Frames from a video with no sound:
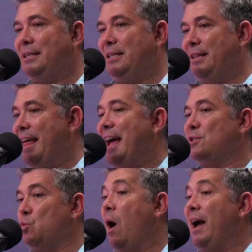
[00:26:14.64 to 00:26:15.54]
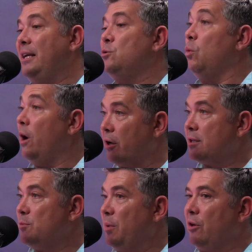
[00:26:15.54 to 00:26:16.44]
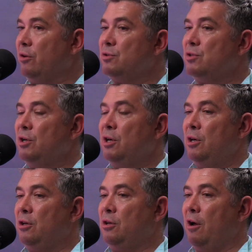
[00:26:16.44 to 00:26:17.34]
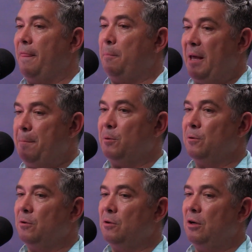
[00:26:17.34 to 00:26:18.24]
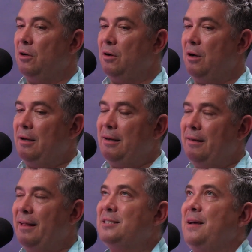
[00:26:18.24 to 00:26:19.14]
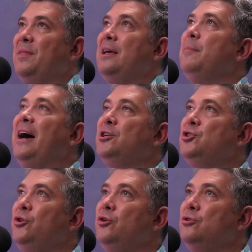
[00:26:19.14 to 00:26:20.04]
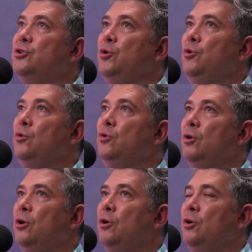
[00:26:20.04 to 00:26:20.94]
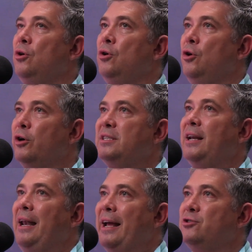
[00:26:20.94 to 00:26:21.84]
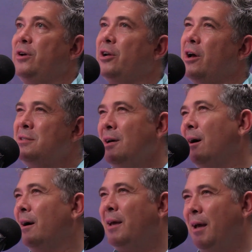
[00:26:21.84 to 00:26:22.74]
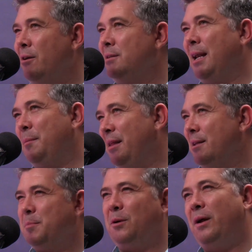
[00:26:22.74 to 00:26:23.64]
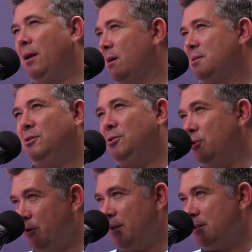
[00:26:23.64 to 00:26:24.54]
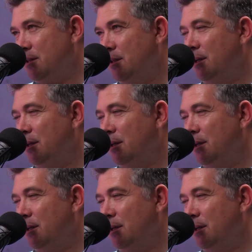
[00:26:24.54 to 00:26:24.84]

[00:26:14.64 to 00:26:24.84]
And that's why it works because, the people... There's something about a student who looks at a lecture and goes, yeah, okay, you're telling me this, but when last did you do it?